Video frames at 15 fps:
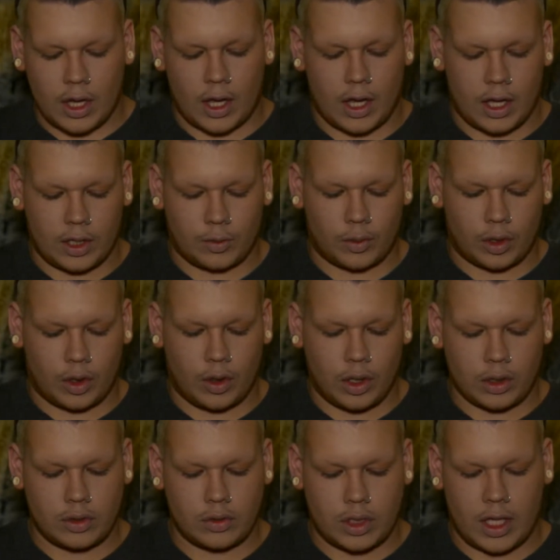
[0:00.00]
And we're
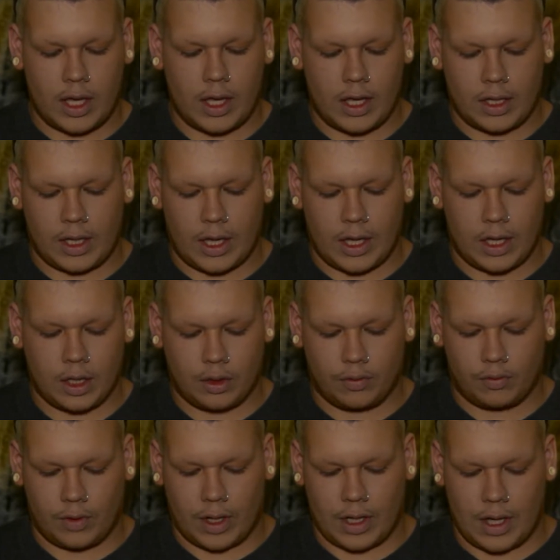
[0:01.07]
going to take a
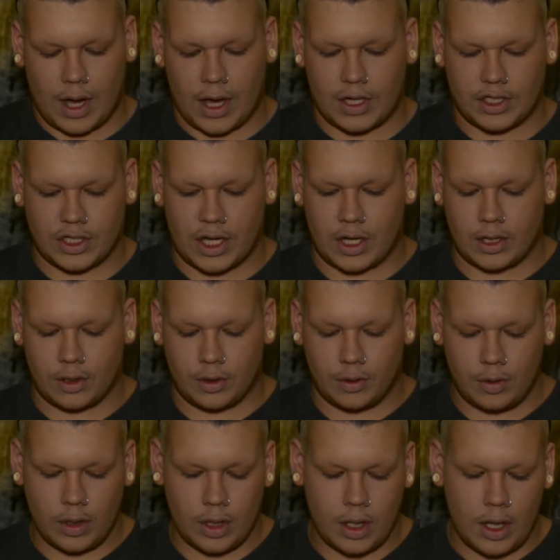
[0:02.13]
gray eyeshadow.